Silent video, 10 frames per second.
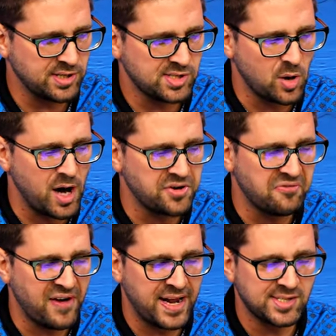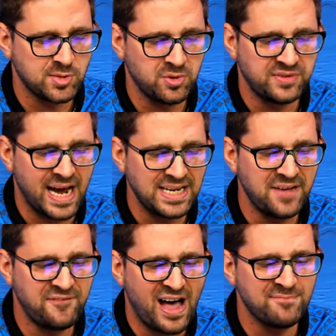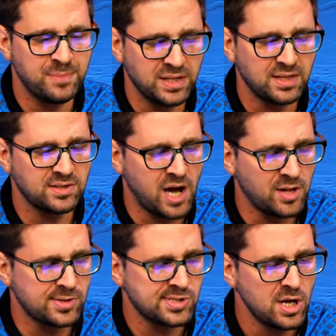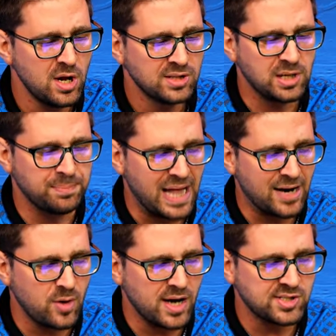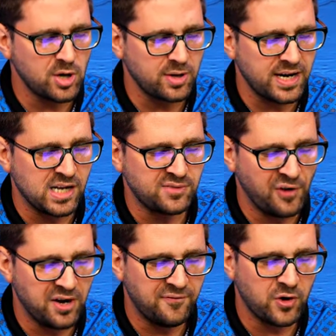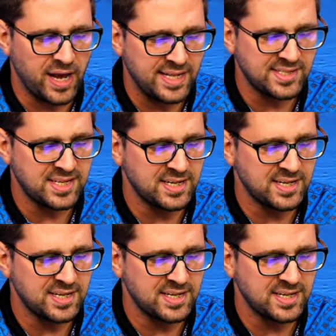So Ondo Finance to move ninety-five million dollars to BlackRock's tokenized fund for instant